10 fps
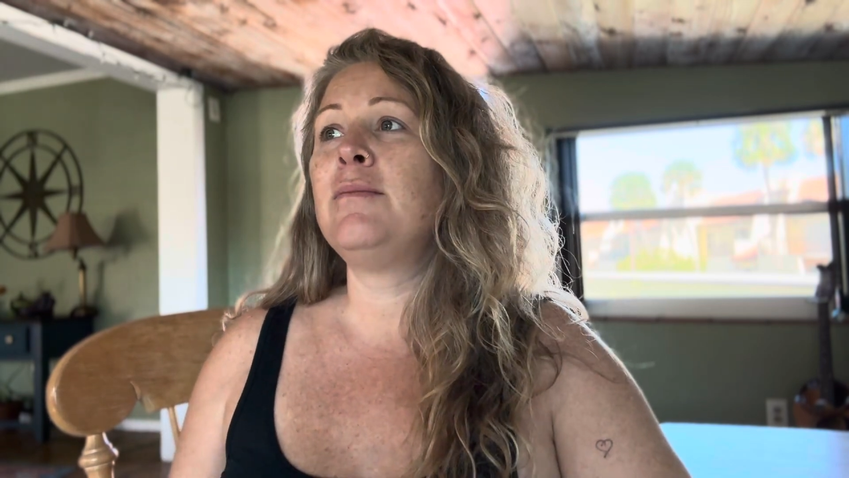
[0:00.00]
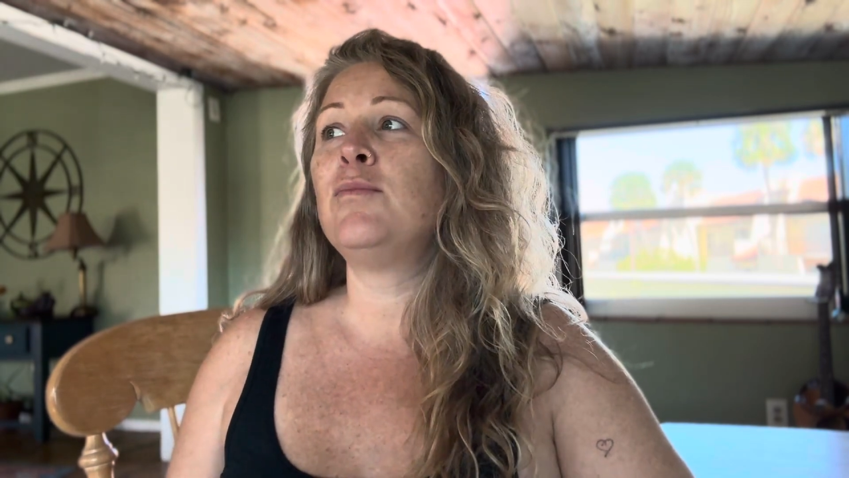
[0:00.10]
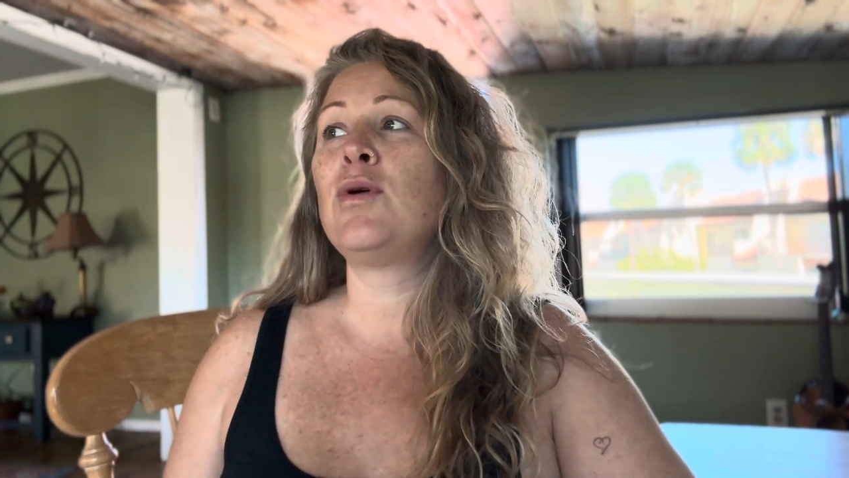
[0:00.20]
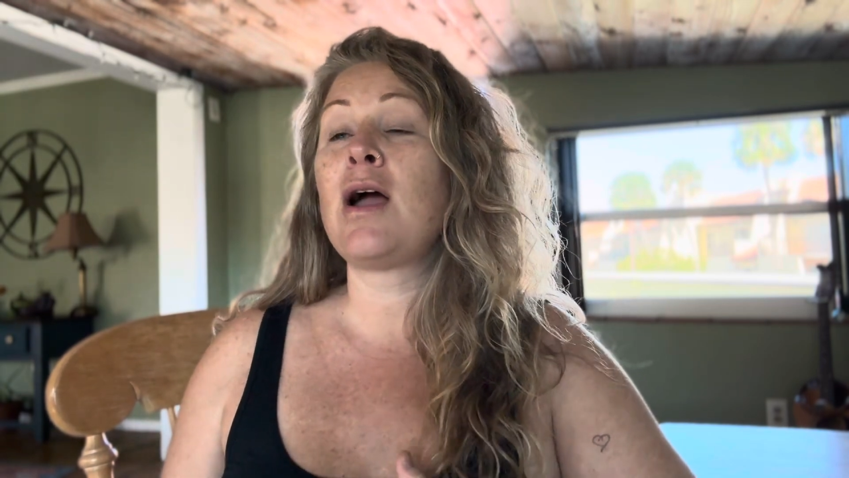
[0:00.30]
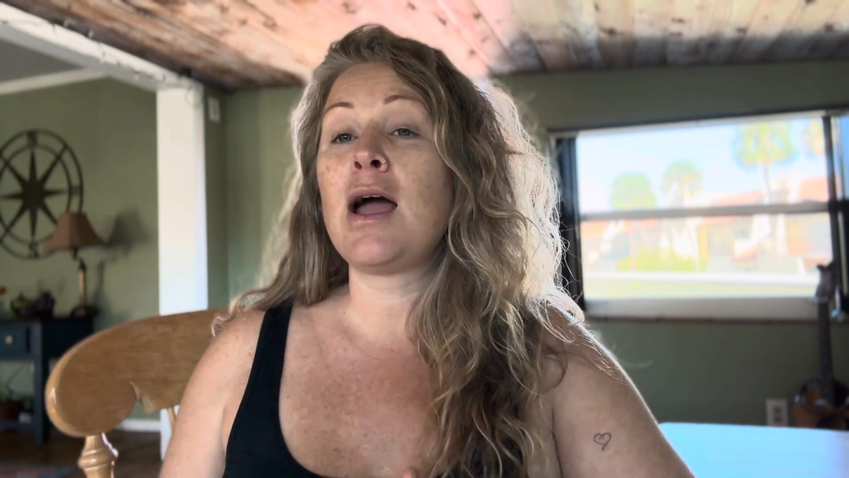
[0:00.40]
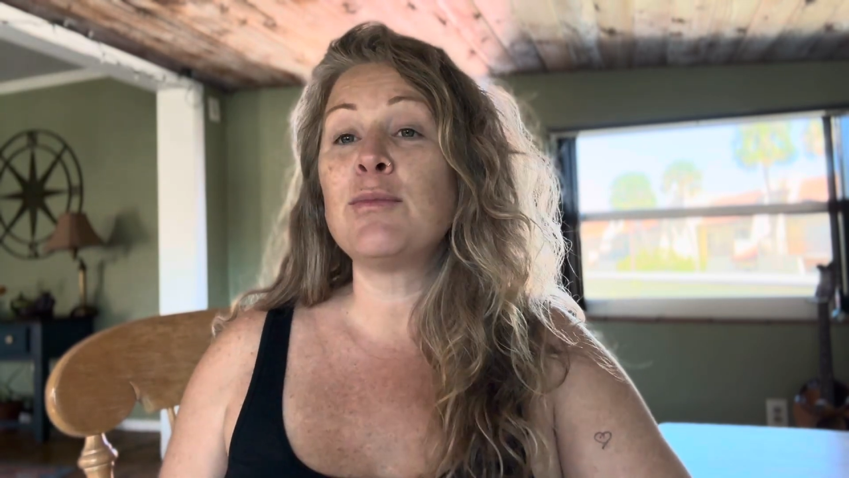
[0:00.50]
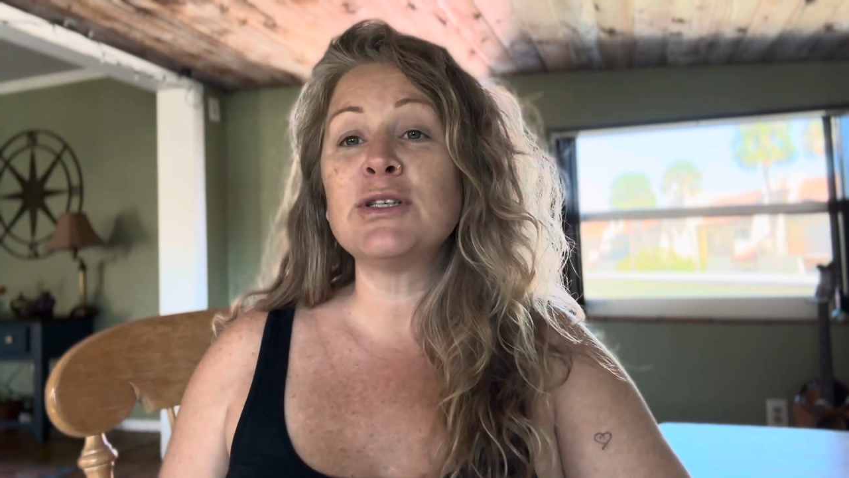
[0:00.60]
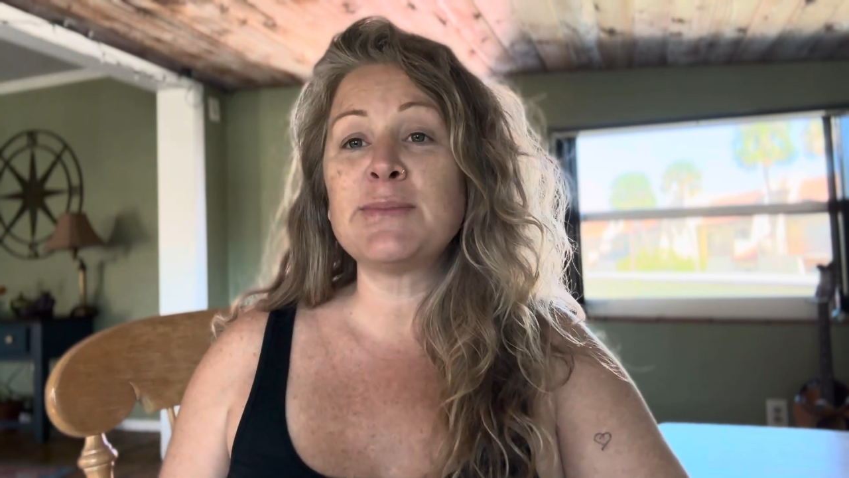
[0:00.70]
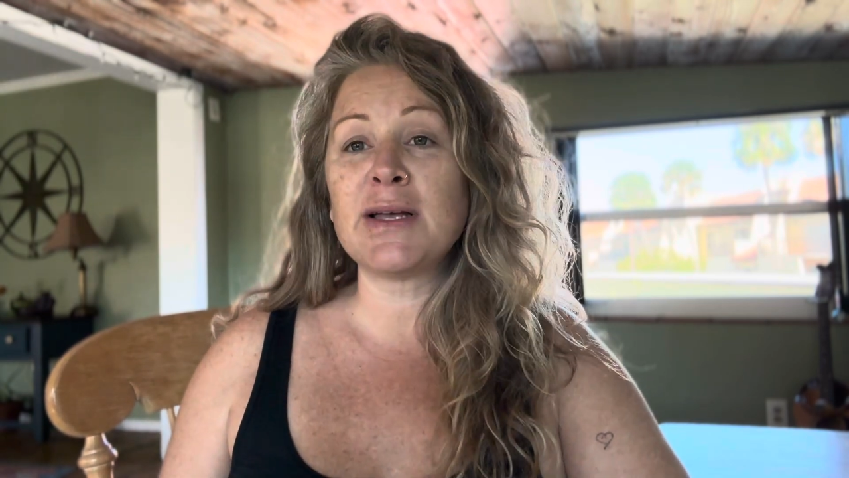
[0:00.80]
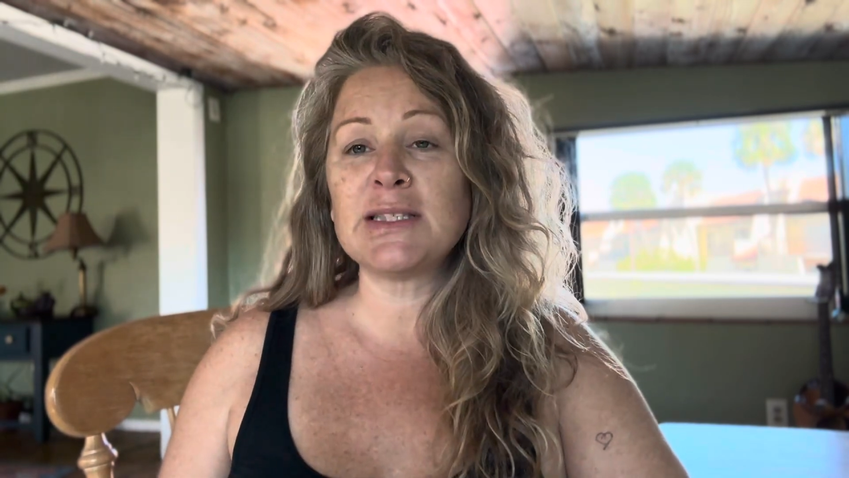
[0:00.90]
where I'm
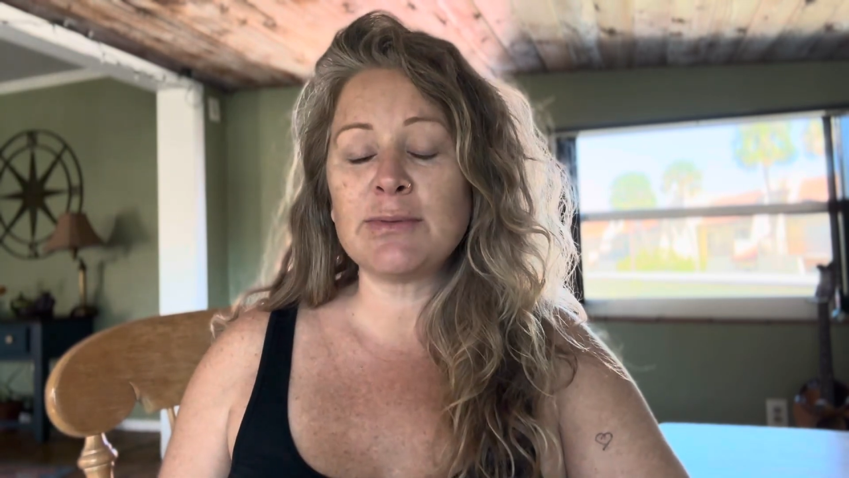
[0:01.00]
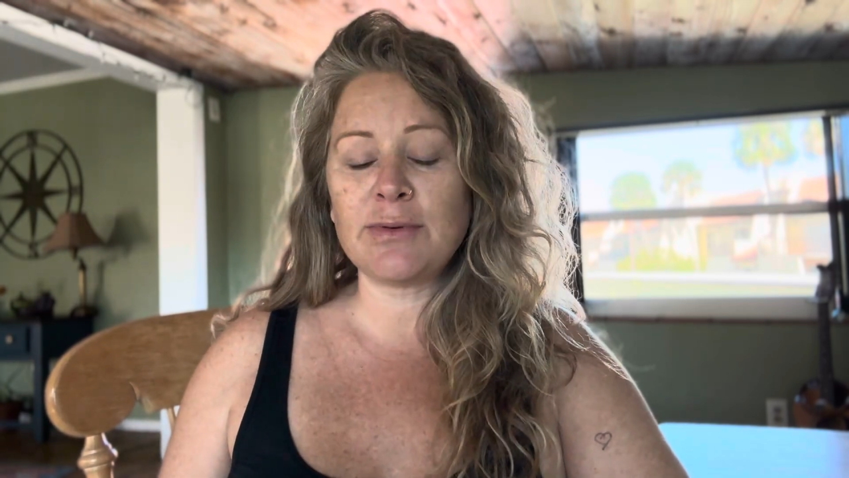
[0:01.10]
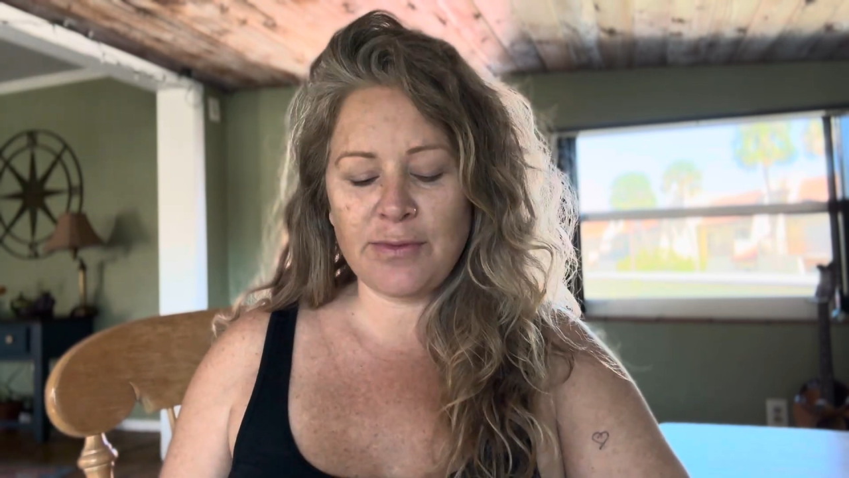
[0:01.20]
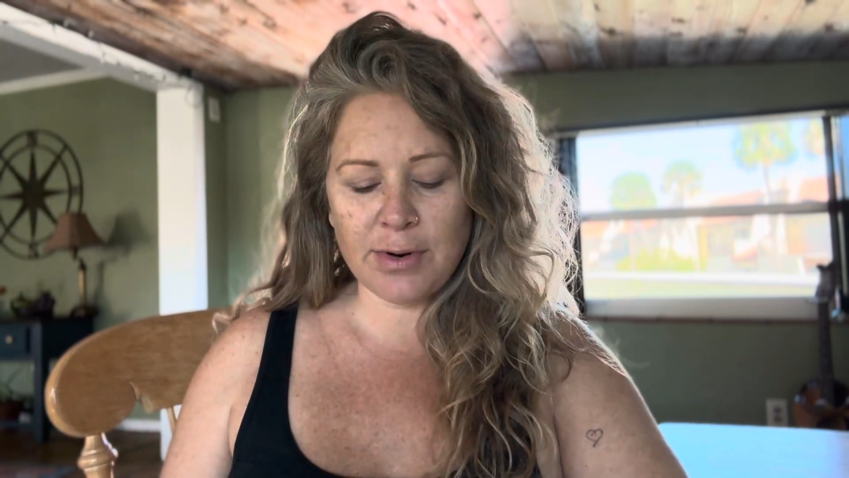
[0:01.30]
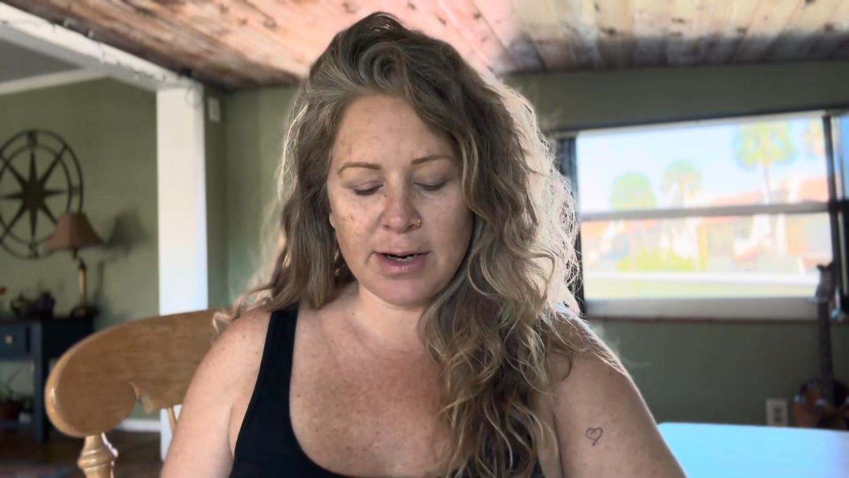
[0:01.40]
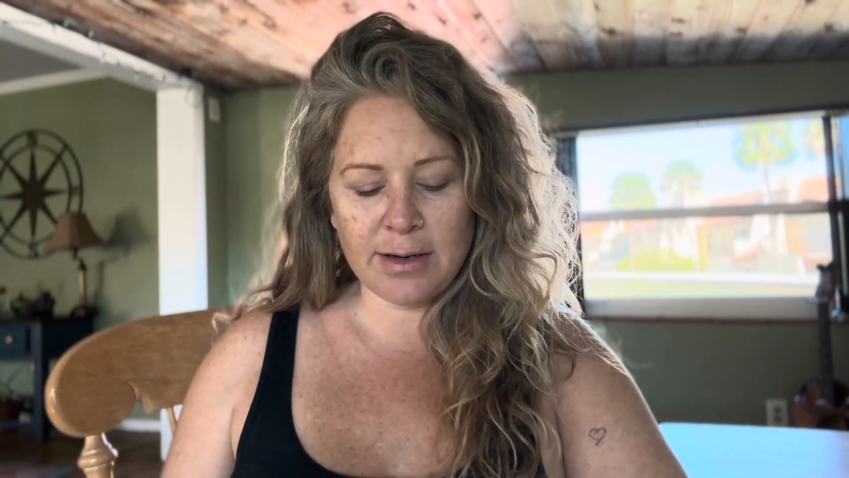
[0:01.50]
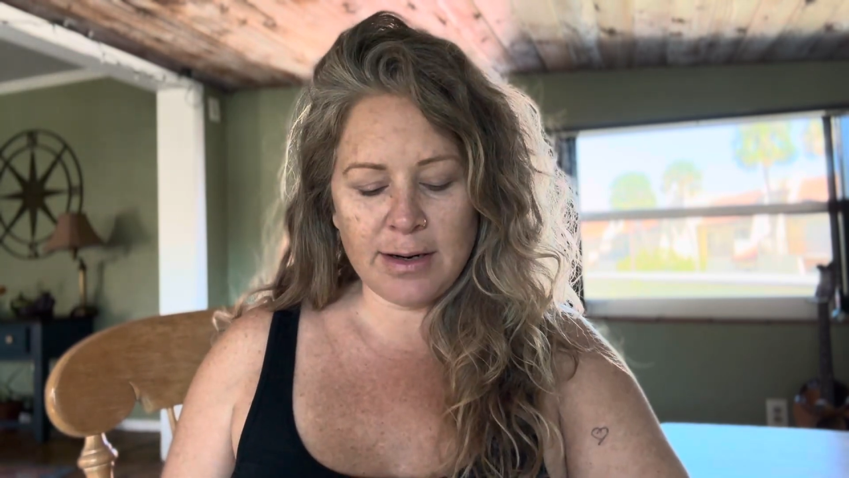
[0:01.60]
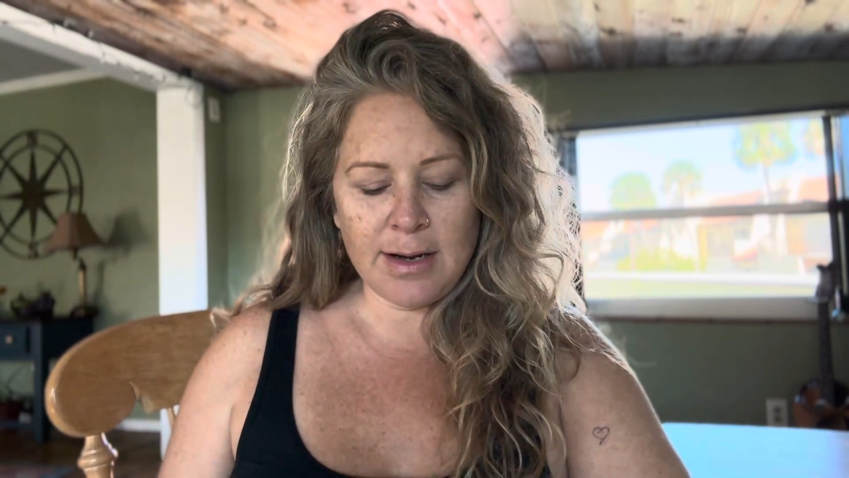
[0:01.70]
responsible for it.